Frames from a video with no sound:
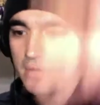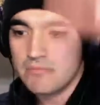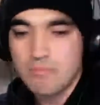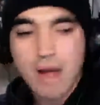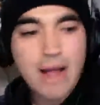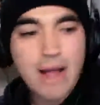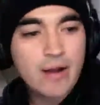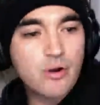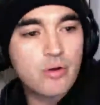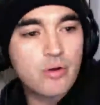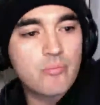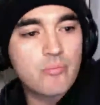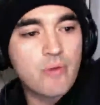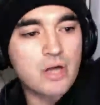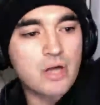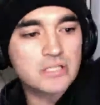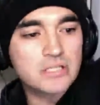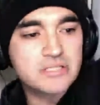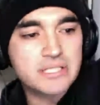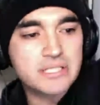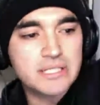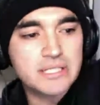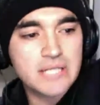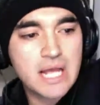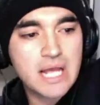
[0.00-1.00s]
Michael
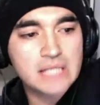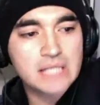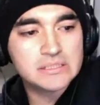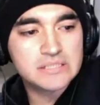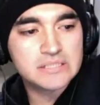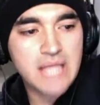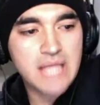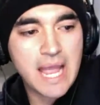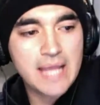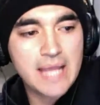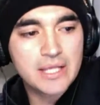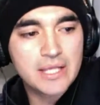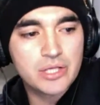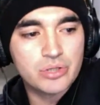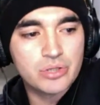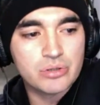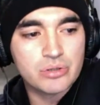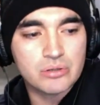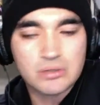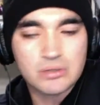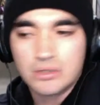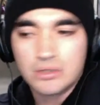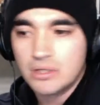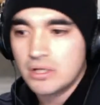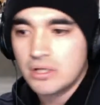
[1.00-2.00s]
Martinez, thank you.
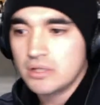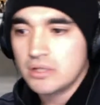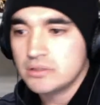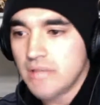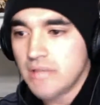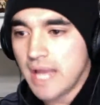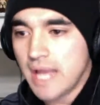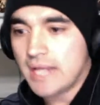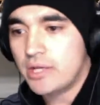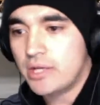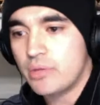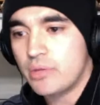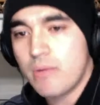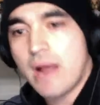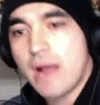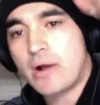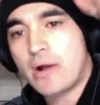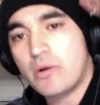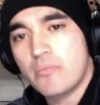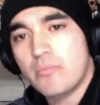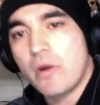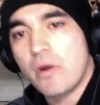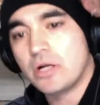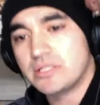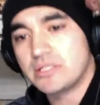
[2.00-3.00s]
Thank you, Michael
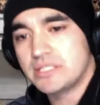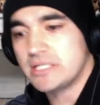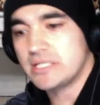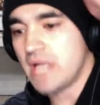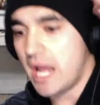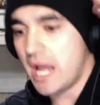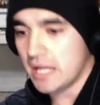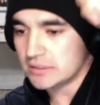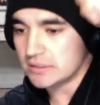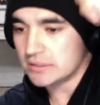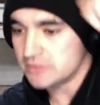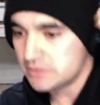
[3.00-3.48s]
Martinez.